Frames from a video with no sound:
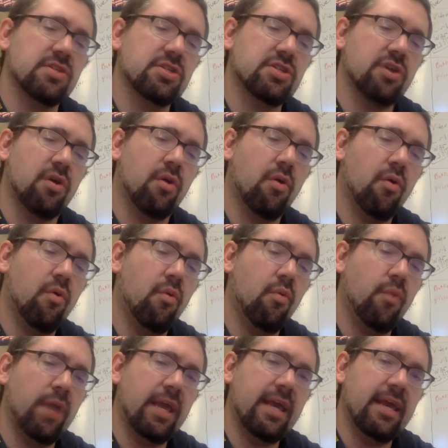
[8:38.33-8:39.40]
So
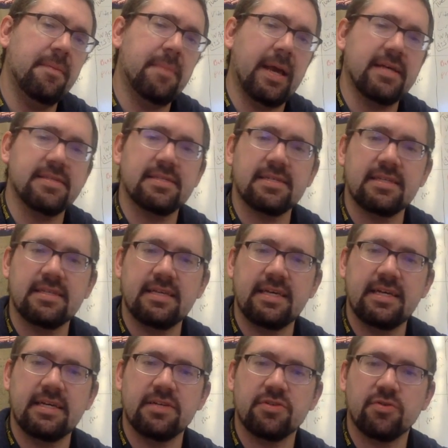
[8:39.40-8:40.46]
we
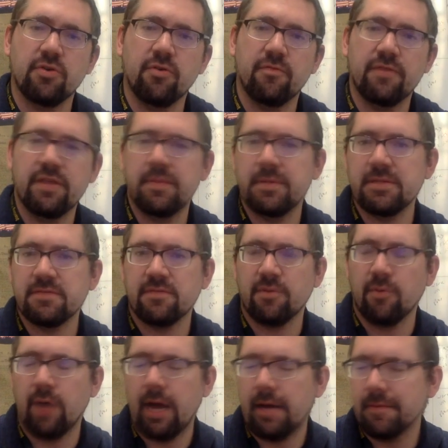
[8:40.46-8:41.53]
basically control Philippines for a
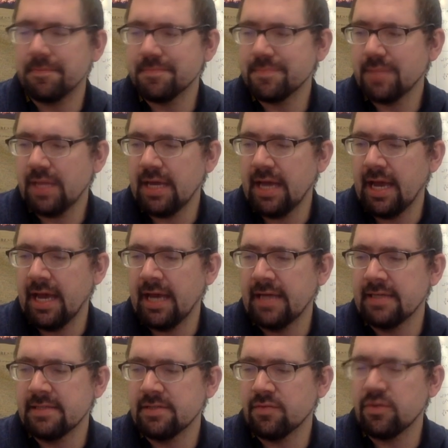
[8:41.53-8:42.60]
while.
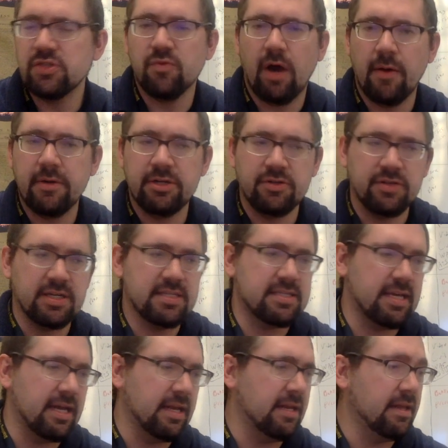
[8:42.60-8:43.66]
And the reason why we do this,
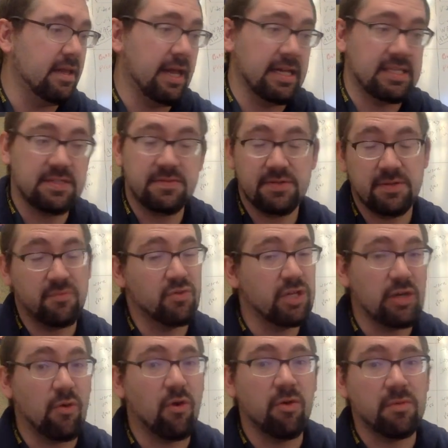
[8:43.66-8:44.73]
and it's some
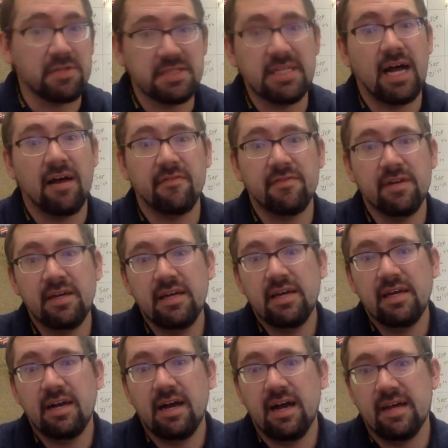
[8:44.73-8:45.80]
really horrible stuff
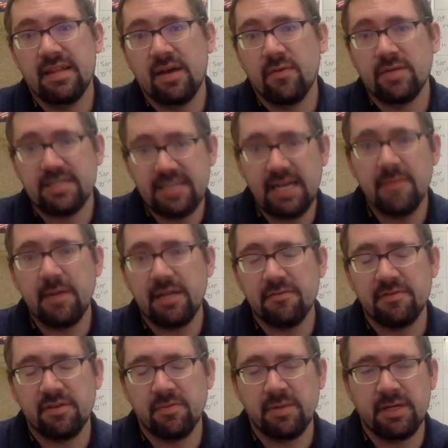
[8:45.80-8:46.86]
that we said about the
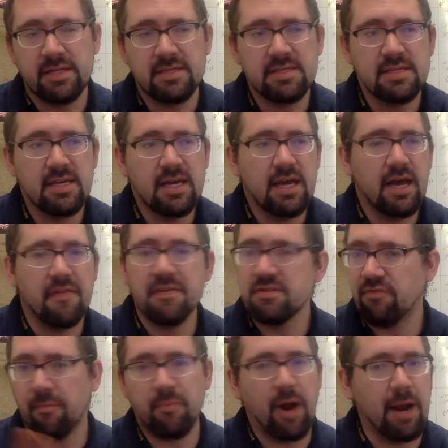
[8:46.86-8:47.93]
Philippines. This is
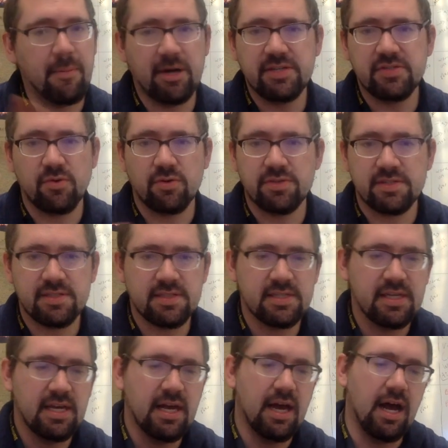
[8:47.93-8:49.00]
from primary sources.
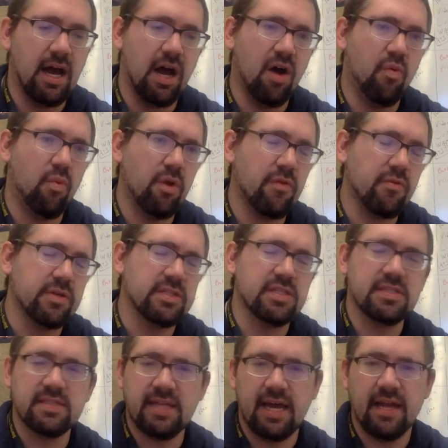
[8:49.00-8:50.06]
One of the
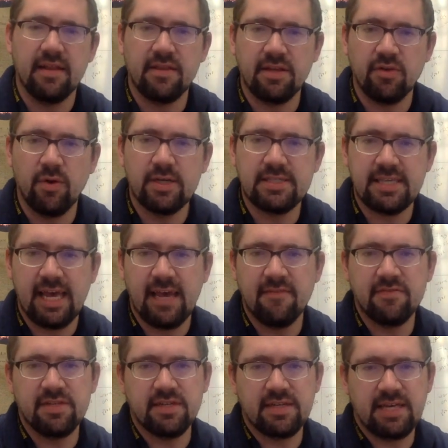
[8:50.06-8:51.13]
reasons that the U.S.
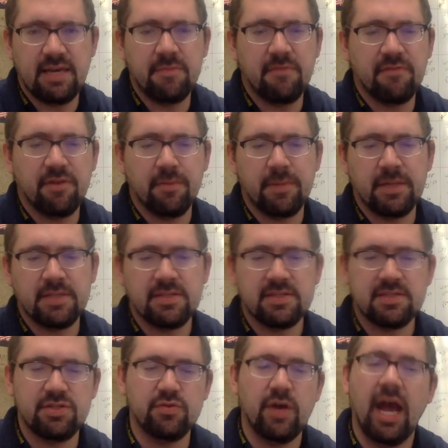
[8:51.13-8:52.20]
gave to keep the Philippines
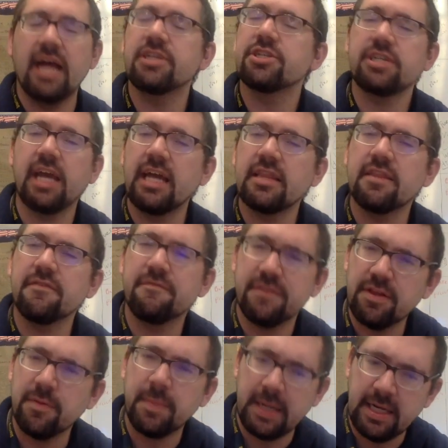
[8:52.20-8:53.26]
is to educate the
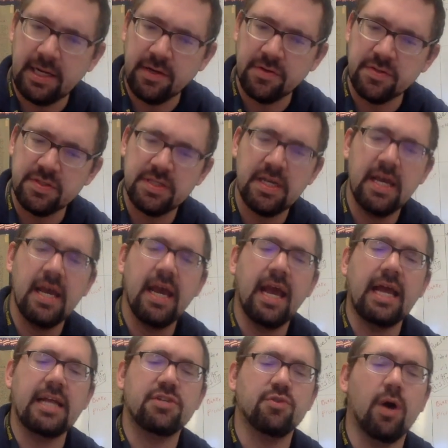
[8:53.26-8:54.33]
Filipinos
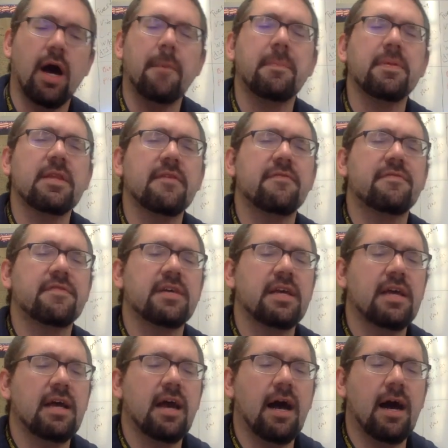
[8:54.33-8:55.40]
and to uplift
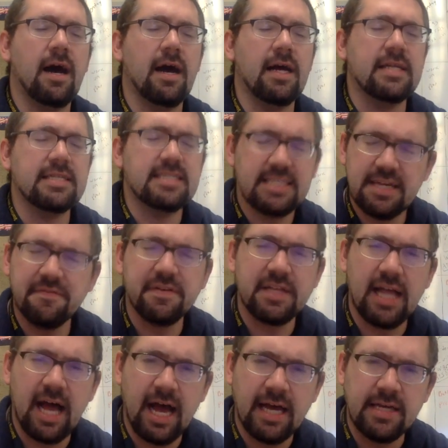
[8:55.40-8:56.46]
and
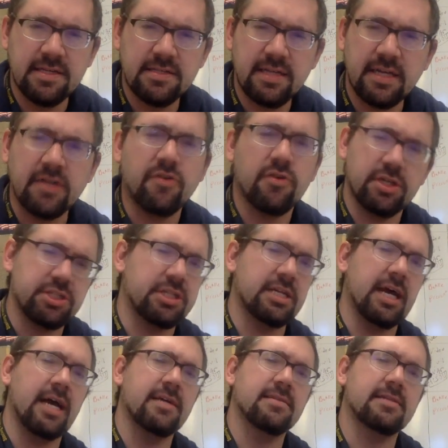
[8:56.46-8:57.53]
civilize and
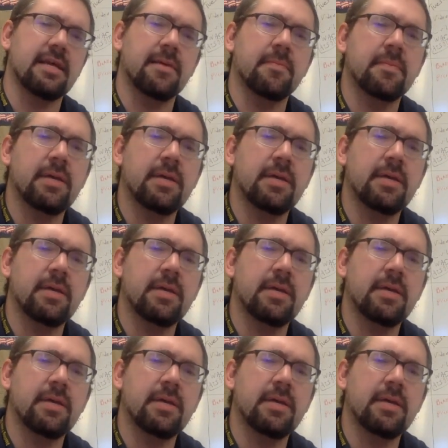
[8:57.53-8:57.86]
Christianize them.